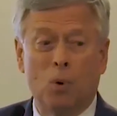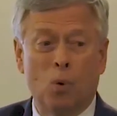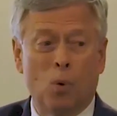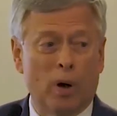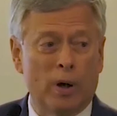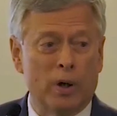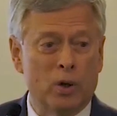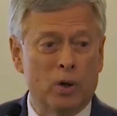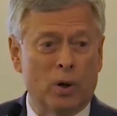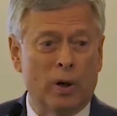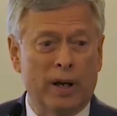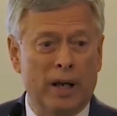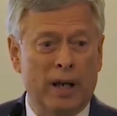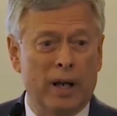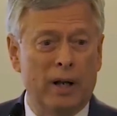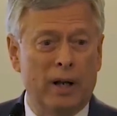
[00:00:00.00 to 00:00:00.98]
or you're
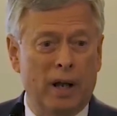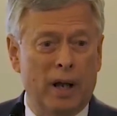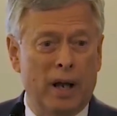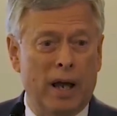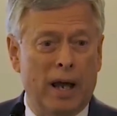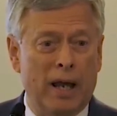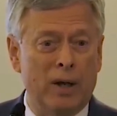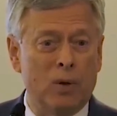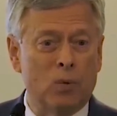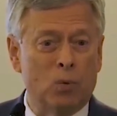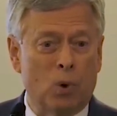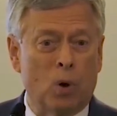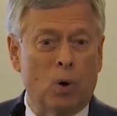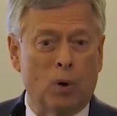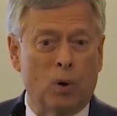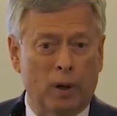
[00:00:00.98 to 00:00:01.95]
in a
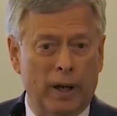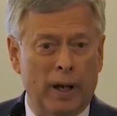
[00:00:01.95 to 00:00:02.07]
rural